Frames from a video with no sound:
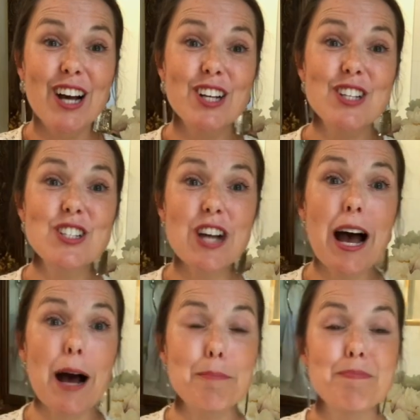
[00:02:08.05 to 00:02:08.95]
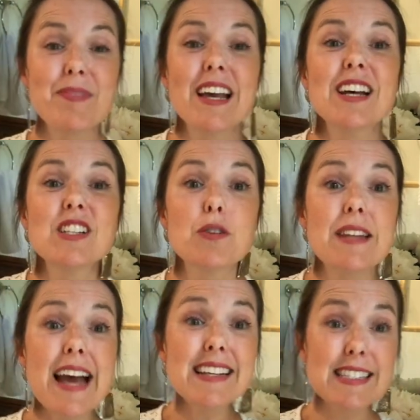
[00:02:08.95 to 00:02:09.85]
Good job. So
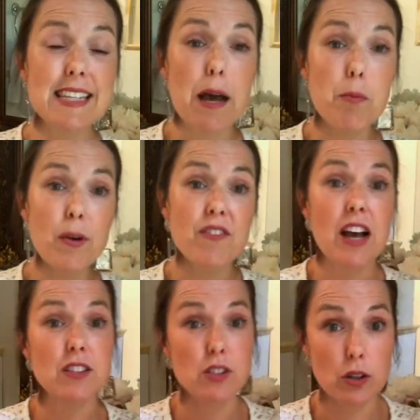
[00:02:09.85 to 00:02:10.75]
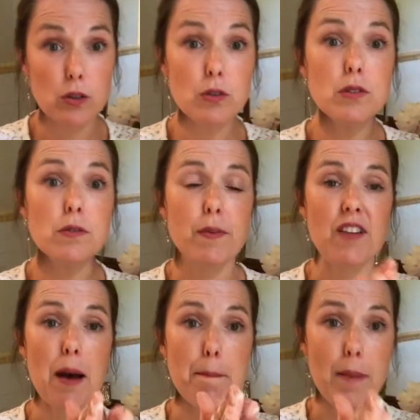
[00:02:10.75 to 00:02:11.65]
next step, we've got
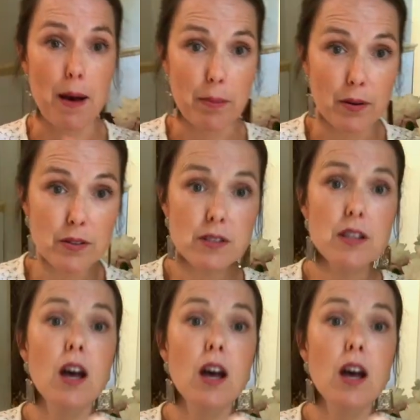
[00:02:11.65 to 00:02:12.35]
bubbles,